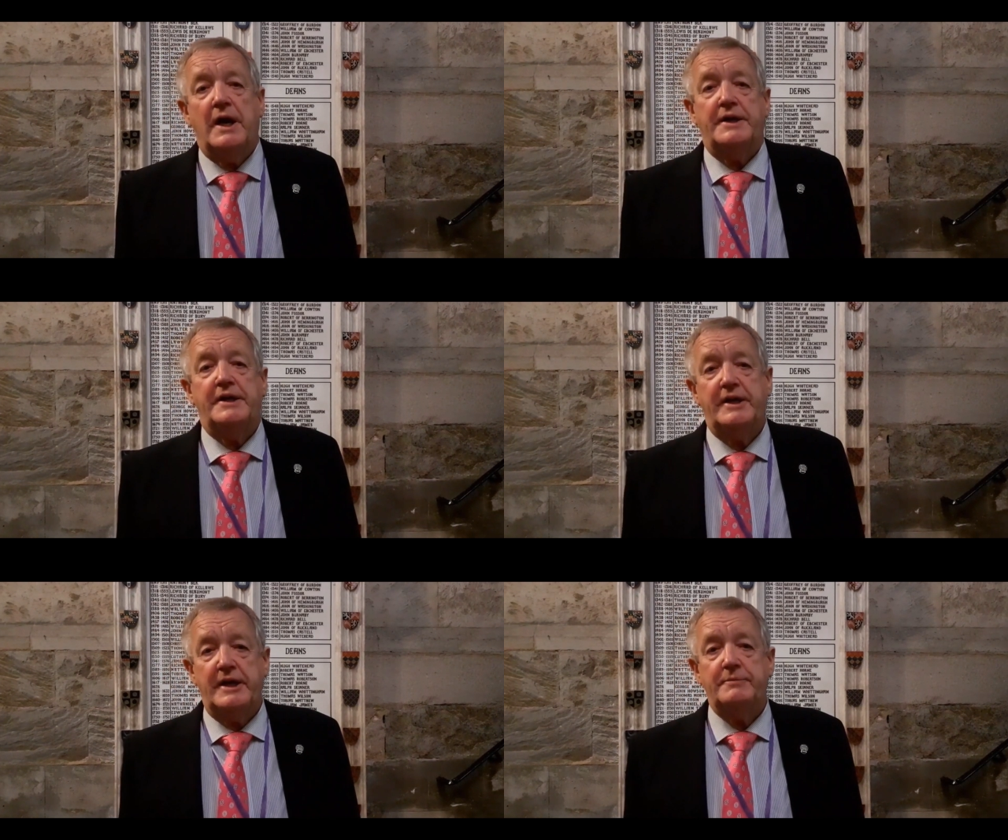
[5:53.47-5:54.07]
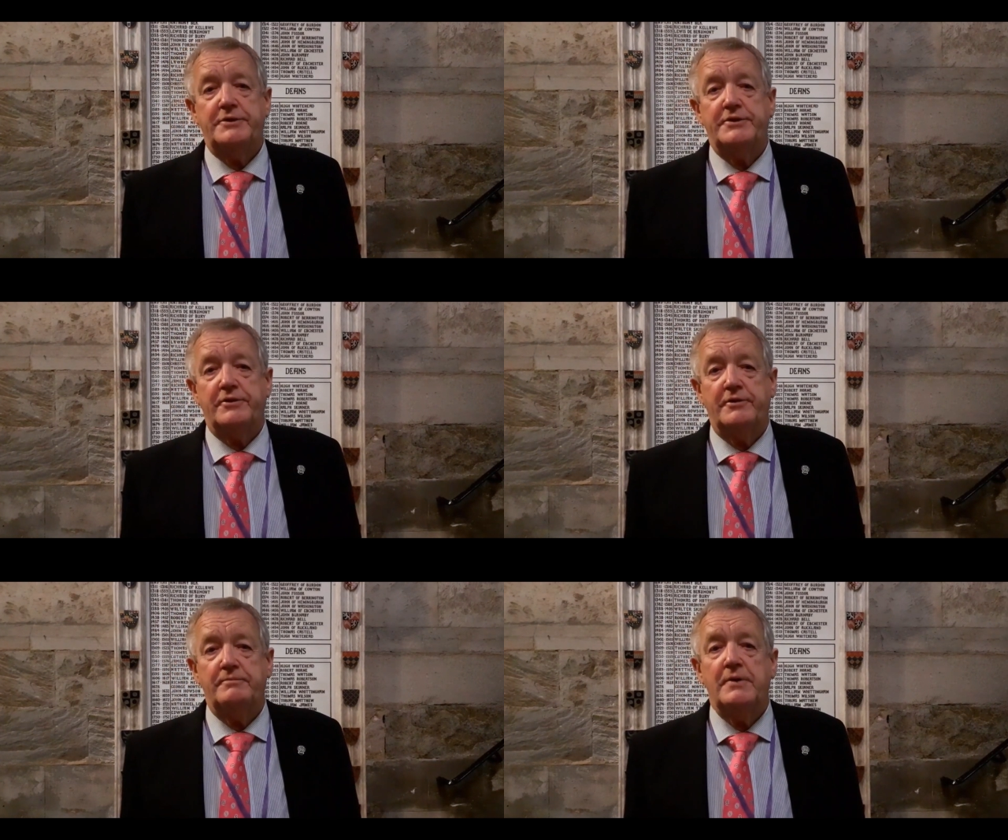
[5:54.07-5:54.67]
And he came to
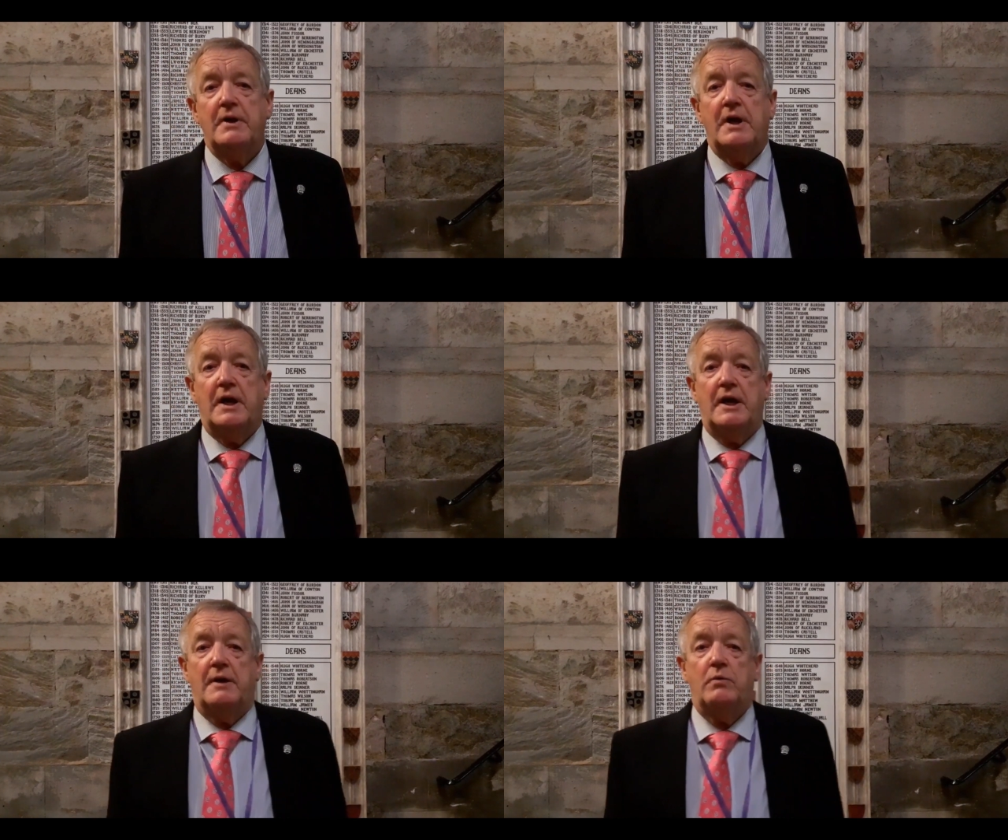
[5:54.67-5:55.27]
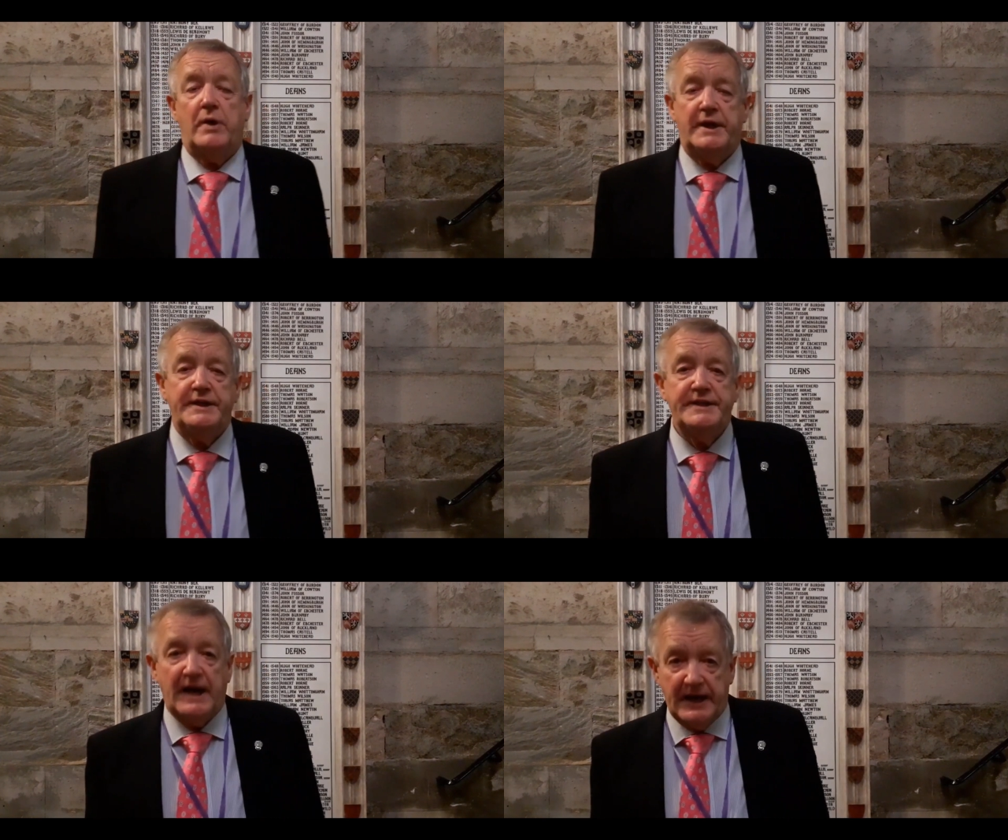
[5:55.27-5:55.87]
Durham, where he
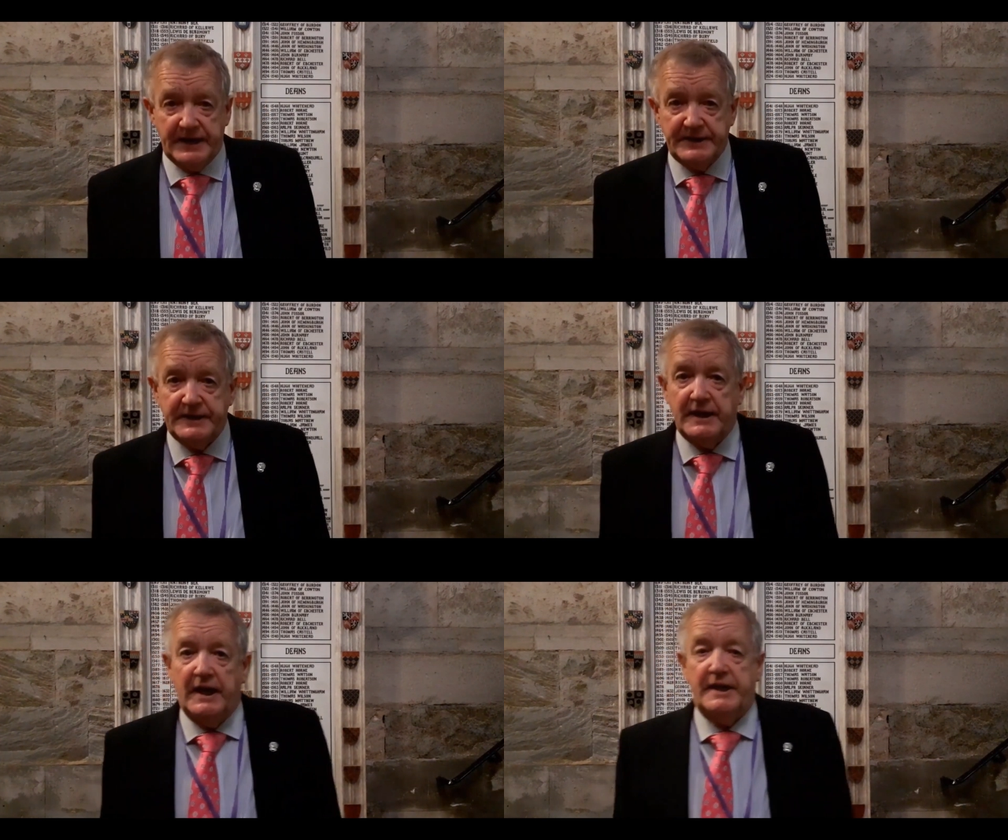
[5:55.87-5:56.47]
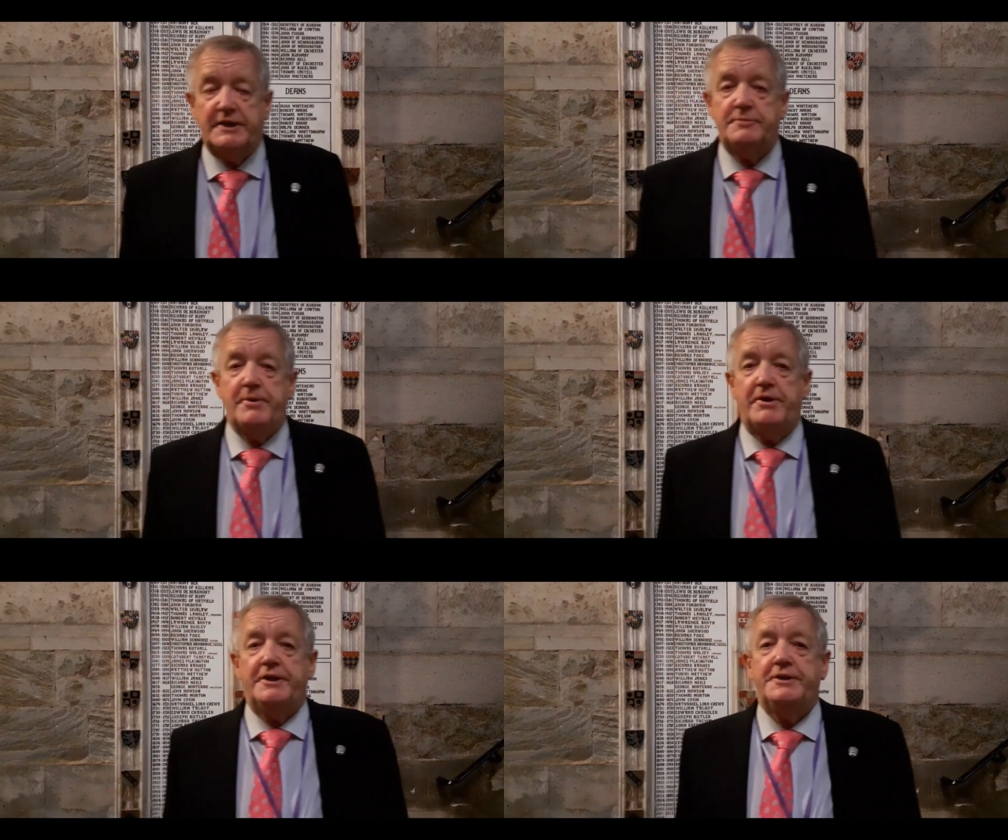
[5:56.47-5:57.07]
died, and he's
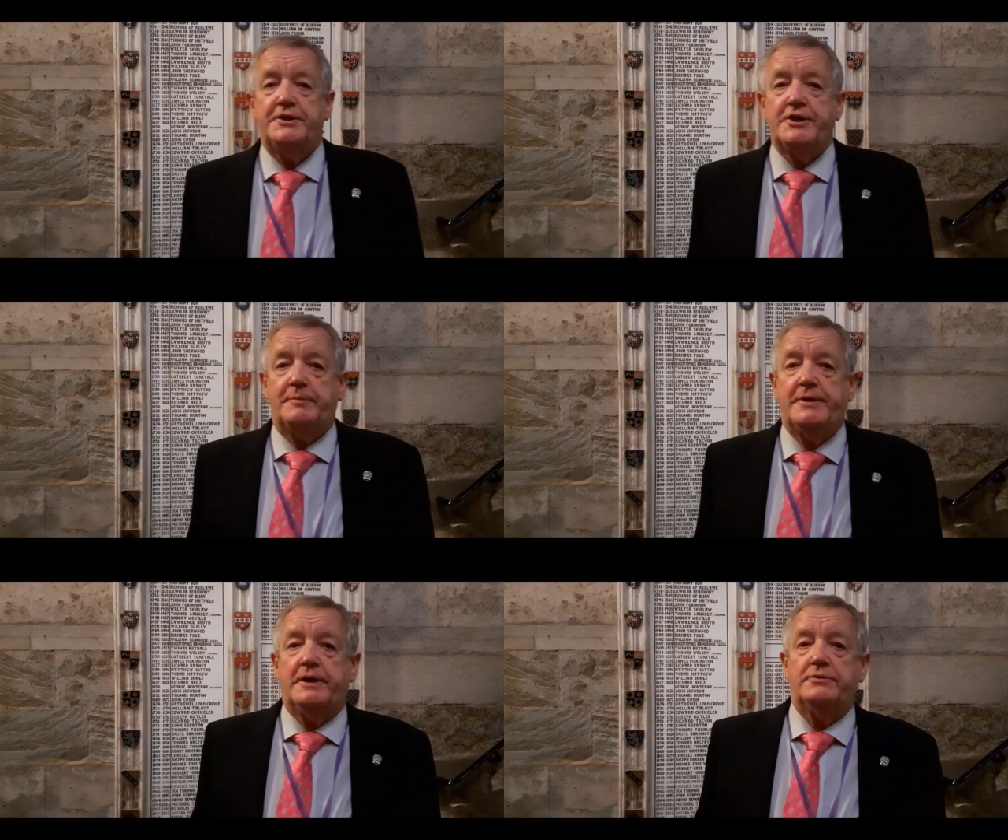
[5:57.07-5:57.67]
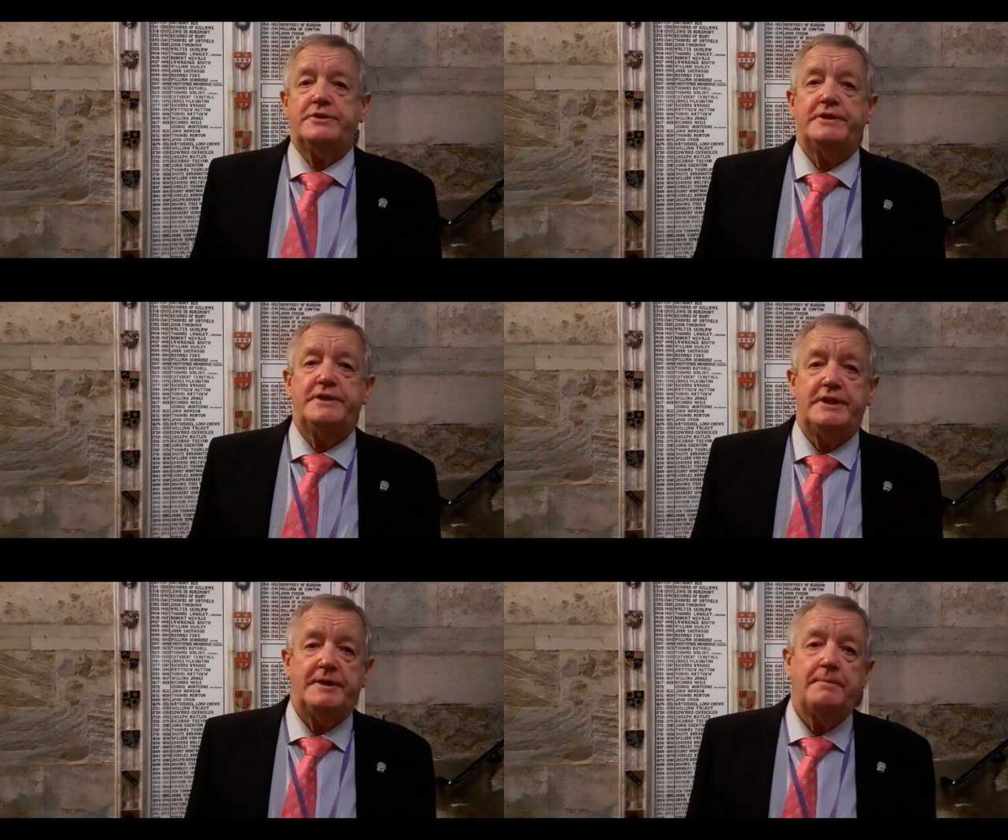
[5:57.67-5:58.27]
buried in the chapter house
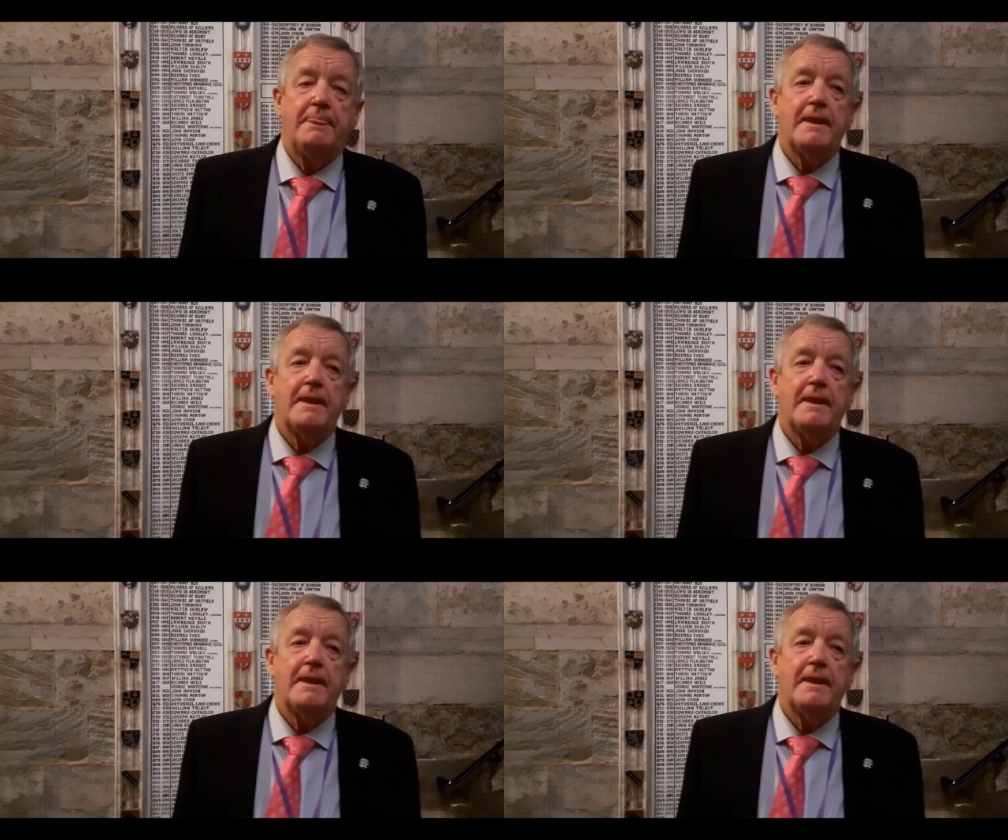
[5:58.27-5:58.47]
today.